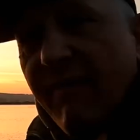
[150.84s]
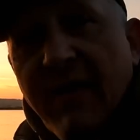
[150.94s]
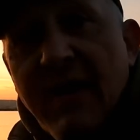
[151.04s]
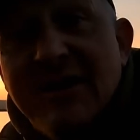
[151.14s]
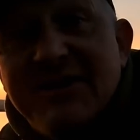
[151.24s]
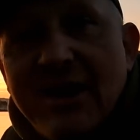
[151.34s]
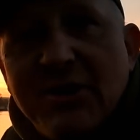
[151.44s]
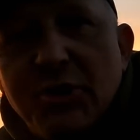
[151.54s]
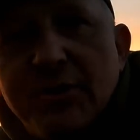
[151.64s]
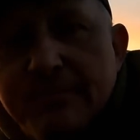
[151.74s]
a feeler
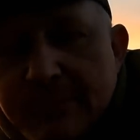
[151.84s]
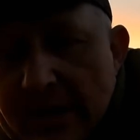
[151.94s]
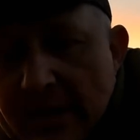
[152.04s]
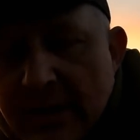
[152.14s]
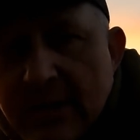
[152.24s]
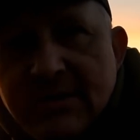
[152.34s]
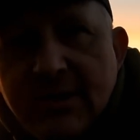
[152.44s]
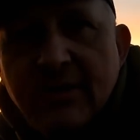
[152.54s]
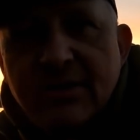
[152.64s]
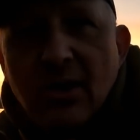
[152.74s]
session.
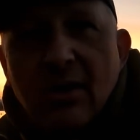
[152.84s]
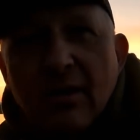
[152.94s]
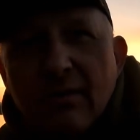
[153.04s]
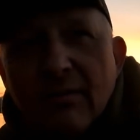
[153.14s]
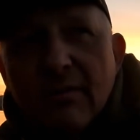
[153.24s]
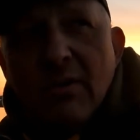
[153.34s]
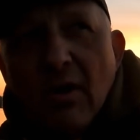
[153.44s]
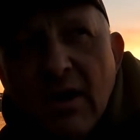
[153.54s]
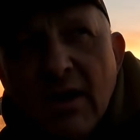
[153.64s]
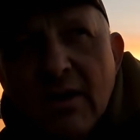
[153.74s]
So it's not
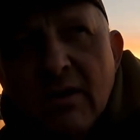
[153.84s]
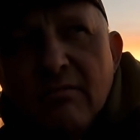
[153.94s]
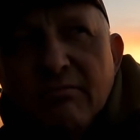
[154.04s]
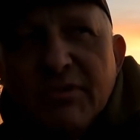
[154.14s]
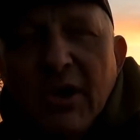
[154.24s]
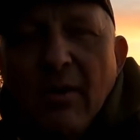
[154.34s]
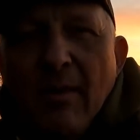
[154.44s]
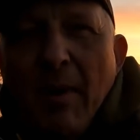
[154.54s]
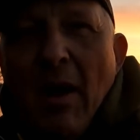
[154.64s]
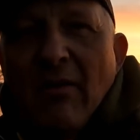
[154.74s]
going to do a
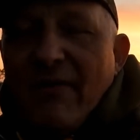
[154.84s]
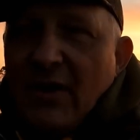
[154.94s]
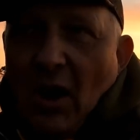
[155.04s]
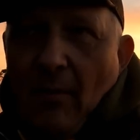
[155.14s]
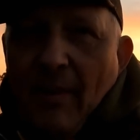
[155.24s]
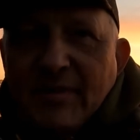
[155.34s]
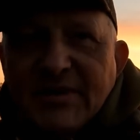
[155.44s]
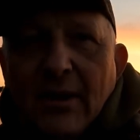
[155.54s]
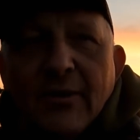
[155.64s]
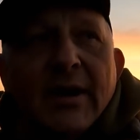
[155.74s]
bowling for carp
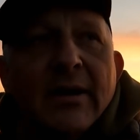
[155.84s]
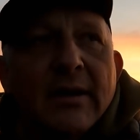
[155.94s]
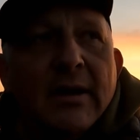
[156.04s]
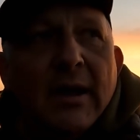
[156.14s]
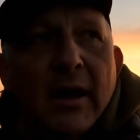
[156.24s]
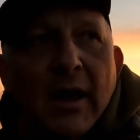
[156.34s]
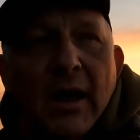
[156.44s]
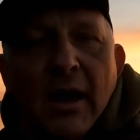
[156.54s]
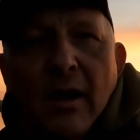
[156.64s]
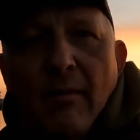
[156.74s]
episode.
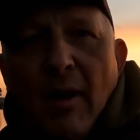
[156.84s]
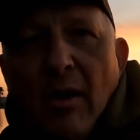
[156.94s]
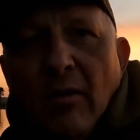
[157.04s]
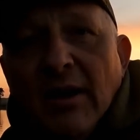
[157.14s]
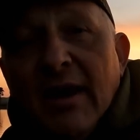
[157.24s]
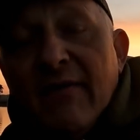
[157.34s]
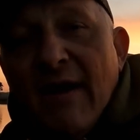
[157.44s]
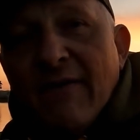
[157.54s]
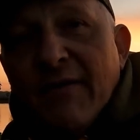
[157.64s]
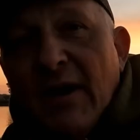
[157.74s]
I'll leave
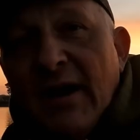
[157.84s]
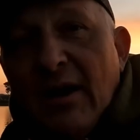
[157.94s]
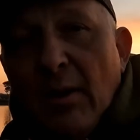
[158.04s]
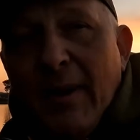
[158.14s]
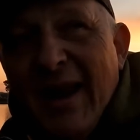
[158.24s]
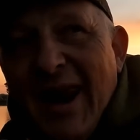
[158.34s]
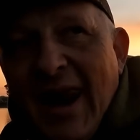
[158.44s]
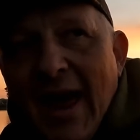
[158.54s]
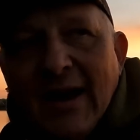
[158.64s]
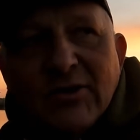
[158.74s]
that for a little bit
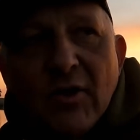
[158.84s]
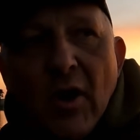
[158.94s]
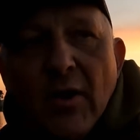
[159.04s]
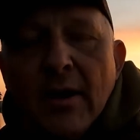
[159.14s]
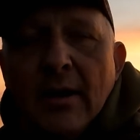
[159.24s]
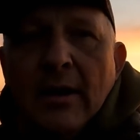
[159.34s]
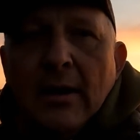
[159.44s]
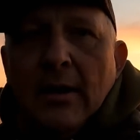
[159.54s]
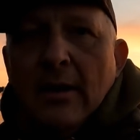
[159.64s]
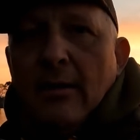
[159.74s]
later
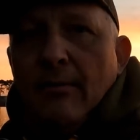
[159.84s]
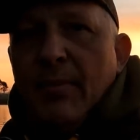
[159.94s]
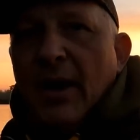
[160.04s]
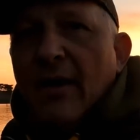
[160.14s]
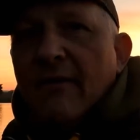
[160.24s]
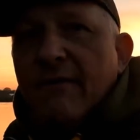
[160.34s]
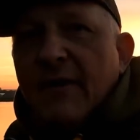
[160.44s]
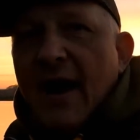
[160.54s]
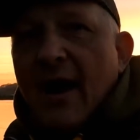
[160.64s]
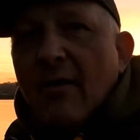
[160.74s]
on, but for
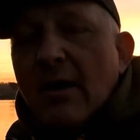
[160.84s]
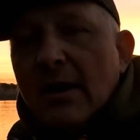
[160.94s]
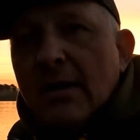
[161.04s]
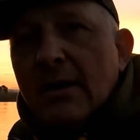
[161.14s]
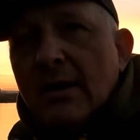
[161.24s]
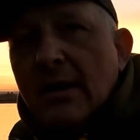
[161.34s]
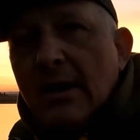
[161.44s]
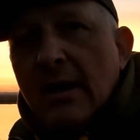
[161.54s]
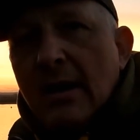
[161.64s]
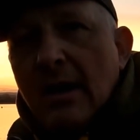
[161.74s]
now
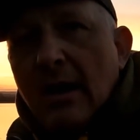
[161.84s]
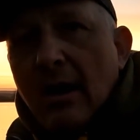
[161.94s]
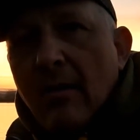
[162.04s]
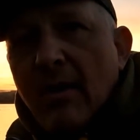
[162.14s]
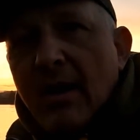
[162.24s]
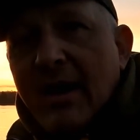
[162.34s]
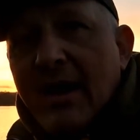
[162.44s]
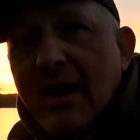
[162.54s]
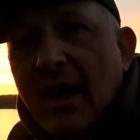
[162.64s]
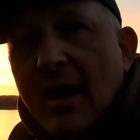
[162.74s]
I'm
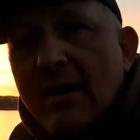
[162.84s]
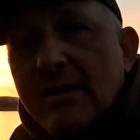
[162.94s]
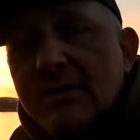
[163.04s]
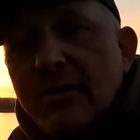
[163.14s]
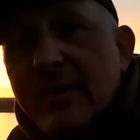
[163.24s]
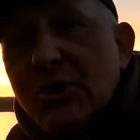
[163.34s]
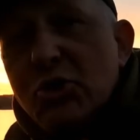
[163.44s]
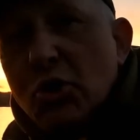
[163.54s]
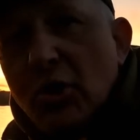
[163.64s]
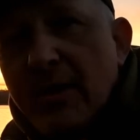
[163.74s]
eager to
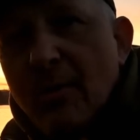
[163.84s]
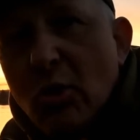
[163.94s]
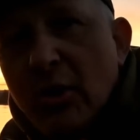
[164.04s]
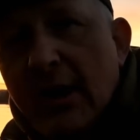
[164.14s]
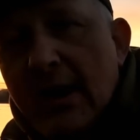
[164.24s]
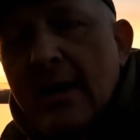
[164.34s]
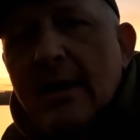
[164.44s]
enjoy the morning,